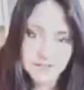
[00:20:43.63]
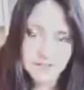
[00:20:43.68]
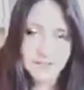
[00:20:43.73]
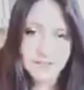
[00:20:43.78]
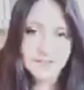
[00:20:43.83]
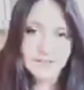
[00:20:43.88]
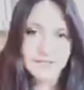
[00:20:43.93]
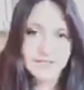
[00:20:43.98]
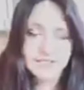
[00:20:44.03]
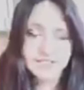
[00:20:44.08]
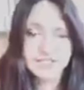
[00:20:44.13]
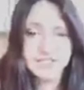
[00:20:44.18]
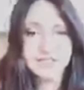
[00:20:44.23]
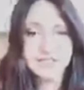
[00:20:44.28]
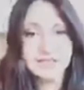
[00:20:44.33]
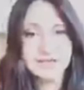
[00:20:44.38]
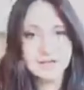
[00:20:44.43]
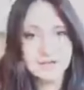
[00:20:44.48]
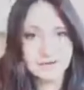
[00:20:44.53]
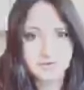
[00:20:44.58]
the
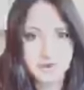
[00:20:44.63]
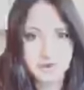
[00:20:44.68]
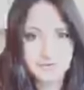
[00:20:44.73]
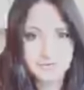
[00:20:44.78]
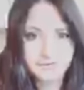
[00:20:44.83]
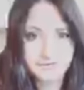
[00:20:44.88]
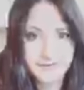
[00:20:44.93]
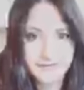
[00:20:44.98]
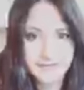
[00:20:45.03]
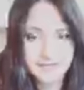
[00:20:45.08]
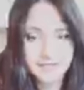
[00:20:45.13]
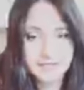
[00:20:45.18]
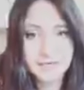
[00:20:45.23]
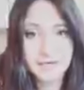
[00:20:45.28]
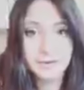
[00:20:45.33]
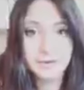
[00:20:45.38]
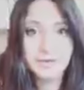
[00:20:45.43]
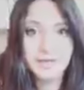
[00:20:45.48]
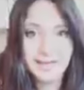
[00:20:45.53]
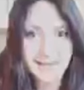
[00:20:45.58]
geographic
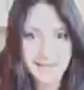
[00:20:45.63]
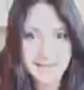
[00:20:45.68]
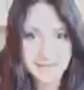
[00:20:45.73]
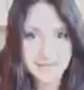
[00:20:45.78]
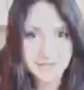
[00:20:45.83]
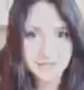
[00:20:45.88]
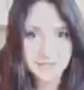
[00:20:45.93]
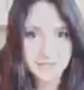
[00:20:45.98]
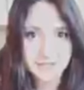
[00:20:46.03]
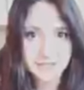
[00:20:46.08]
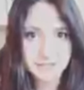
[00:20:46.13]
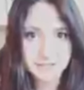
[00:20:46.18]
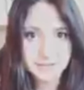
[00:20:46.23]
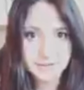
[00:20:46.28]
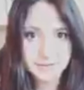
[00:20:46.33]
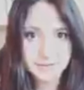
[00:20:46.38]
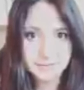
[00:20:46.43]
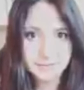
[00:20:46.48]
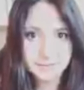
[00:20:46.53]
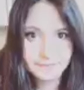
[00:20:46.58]
location
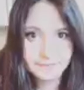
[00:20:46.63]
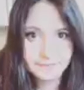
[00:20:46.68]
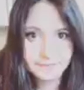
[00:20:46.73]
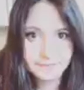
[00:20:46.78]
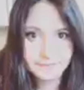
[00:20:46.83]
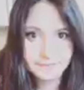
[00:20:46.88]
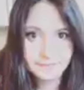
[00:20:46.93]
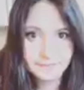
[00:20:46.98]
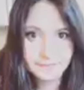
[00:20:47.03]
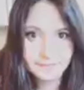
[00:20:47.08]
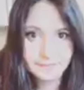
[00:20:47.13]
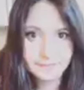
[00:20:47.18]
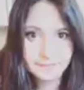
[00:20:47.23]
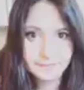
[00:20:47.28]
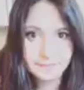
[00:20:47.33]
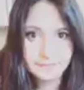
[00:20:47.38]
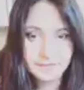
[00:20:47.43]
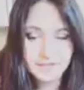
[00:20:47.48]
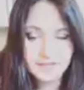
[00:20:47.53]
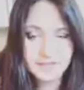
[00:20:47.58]

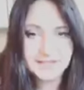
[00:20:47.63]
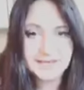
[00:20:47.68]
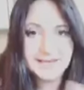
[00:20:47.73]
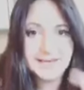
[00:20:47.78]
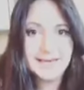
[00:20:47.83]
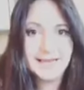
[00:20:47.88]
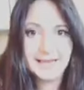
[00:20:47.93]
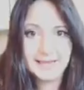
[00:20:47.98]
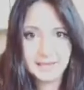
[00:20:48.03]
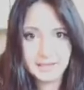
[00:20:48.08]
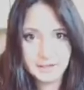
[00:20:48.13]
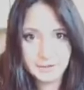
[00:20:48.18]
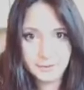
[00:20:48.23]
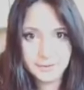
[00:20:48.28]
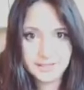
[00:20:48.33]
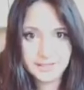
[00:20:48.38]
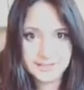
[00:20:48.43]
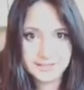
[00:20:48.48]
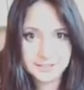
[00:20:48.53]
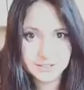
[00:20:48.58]
the
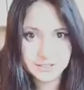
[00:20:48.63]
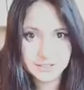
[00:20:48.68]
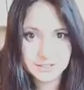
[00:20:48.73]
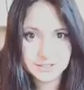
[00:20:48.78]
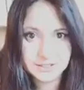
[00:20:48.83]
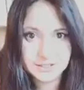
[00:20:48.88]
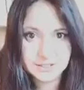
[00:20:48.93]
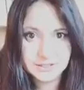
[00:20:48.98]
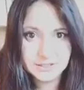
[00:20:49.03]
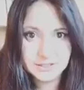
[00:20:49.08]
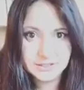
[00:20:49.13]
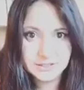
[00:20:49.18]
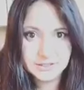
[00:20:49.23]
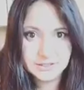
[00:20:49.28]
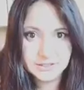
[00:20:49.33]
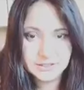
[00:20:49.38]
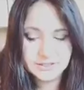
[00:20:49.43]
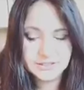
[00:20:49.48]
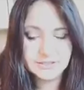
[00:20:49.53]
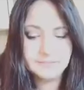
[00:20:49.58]
language,
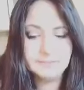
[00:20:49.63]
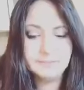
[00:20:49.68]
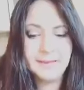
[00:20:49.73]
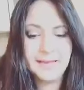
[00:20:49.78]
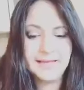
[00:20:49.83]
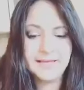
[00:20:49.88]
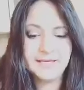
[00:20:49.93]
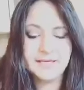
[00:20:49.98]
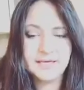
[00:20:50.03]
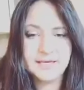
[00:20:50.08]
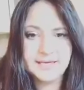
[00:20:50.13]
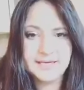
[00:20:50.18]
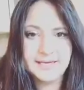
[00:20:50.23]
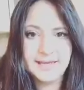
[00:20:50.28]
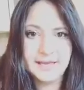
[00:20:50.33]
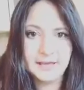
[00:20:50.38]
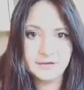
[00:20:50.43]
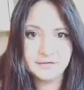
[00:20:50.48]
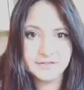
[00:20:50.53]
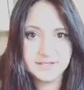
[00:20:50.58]
the manner in
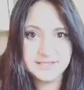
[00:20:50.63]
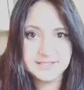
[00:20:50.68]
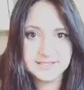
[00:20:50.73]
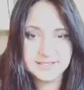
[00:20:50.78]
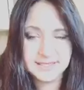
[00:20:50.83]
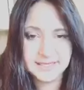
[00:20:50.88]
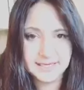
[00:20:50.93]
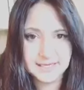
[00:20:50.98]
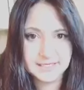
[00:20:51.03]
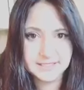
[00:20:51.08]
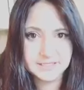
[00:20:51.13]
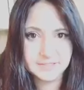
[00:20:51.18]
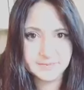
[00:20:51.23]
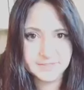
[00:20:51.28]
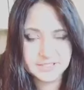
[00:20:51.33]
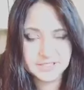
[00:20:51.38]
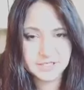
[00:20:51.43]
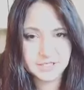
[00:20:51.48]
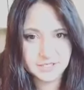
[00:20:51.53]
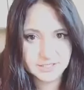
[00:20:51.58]
how this kingdom
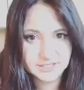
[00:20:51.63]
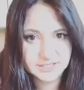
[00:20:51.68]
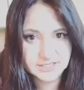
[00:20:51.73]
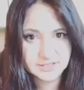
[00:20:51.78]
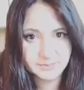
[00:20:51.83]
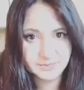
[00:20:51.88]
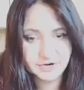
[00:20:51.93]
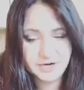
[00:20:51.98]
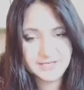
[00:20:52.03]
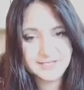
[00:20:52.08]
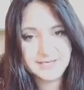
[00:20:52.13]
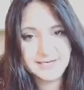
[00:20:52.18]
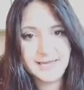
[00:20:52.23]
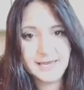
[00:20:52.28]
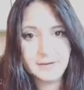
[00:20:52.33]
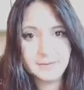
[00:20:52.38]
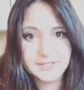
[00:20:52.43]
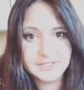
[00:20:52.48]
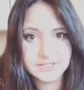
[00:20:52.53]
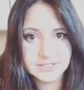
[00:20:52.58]
is going to spread and
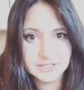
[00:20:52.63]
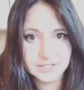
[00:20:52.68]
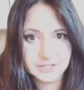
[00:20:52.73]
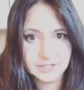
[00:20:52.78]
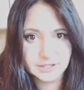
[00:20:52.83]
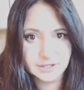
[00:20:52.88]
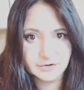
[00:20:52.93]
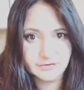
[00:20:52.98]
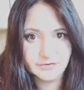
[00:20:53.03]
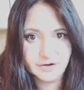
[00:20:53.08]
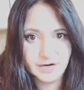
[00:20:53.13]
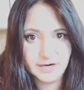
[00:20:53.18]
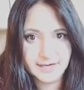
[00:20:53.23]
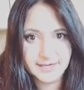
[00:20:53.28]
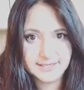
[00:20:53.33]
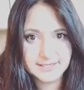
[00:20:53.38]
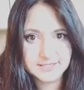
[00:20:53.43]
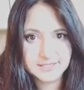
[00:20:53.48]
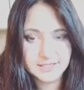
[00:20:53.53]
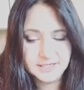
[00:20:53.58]
how it's going to
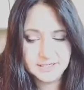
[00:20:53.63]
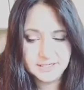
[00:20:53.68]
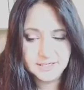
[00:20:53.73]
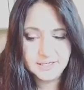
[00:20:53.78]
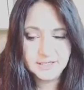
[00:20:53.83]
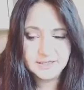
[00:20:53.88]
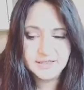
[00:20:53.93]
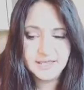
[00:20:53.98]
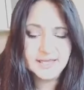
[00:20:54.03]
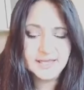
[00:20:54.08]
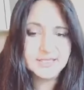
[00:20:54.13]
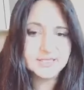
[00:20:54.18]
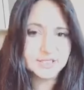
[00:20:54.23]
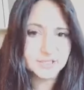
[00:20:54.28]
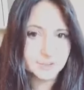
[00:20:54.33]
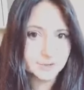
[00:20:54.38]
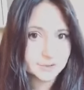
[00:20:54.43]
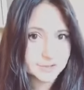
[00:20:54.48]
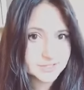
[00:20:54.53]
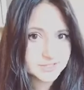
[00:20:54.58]
arise. That is
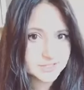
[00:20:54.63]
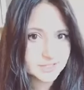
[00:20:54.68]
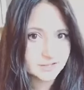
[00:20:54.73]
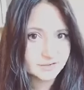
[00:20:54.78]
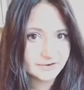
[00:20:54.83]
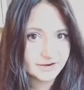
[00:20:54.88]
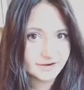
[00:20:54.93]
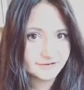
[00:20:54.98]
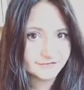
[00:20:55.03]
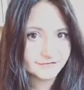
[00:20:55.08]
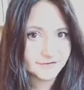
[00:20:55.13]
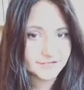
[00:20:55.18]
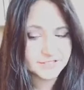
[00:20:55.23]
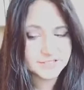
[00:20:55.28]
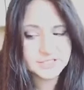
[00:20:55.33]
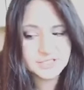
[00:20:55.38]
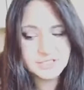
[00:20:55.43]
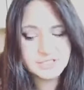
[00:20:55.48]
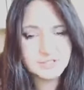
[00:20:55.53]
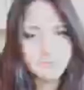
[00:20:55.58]
also
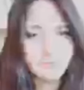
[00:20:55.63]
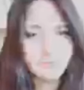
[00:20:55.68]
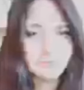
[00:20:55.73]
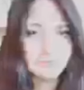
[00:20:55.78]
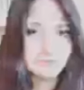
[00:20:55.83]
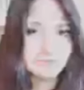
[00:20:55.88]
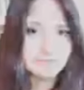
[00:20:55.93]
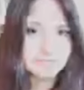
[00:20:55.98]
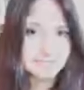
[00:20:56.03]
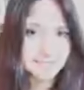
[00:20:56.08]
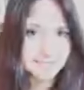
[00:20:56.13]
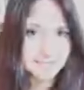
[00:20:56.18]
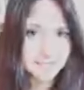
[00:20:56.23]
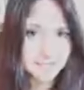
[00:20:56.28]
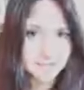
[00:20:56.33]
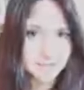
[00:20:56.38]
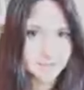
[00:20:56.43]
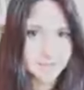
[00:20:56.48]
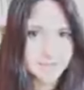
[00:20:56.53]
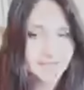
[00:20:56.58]
reference to the book of
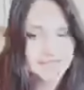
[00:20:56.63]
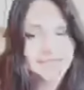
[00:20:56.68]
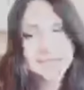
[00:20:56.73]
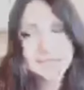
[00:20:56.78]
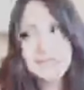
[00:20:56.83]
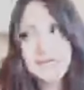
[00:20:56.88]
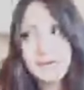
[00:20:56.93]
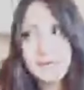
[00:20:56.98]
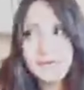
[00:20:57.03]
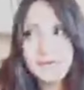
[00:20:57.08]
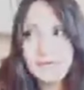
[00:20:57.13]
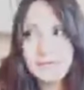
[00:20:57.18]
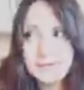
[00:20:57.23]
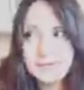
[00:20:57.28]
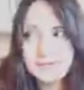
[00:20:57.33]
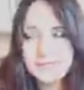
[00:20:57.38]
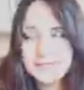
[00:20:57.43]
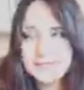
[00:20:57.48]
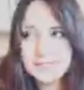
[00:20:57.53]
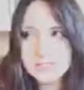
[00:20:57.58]
Daniel, but that's going
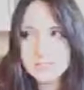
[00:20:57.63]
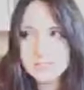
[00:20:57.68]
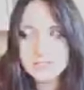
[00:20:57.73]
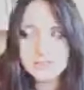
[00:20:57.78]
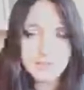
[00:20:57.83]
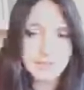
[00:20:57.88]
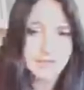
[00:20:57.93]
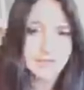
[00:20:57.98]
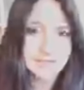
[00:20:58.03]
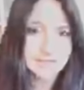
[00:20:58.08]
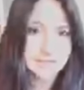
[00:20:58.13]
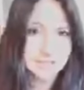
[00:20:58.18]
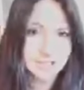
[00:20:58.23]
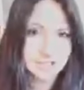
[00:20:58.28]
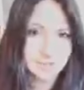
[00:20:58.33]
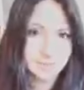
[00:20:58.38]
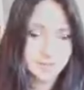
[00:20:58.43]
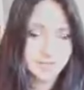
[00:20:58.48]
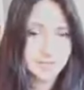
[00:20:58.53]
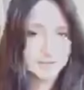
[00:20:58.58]
that's going to be another
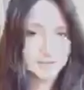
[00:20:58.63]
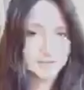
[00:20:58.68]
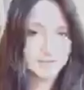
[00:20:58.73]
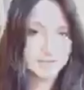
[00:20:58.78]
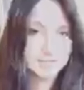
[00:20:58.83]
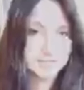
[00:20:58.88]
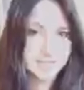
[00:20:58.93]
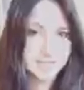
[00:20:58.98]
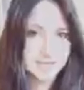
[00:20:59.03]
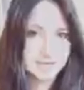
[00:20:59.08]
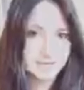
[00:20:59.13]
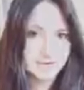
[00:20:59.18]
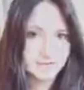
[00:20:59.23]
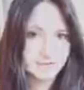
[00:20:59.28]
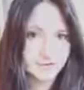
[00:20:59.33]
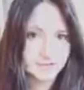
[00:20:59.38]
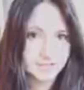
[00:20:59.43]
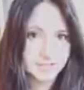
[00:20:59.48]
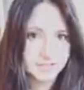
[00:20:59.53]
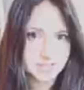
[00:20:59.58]
topic. I'm going to save it
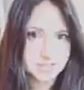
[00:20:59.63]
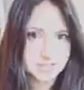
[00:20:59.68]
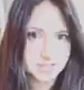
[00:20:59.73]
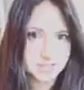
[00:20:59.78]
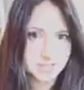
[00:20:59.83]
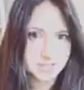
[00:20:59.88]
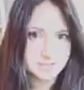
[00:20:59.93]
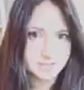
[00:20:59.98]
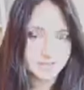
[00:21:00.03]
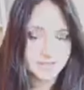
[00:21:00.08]
for another time.